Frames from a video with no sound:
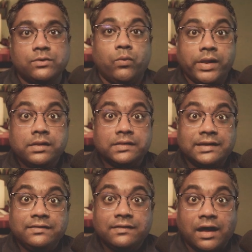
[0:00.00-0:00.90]
well,
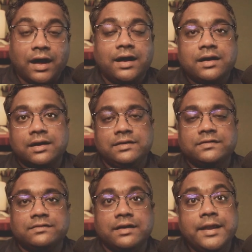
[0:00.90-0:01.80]
these are
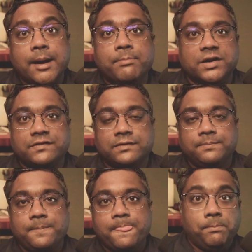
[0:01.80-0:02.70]
just numbers.
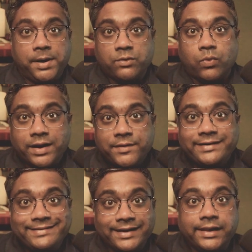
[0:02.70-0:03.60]
But what if I
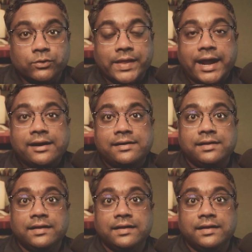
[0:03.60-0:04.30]
tell you that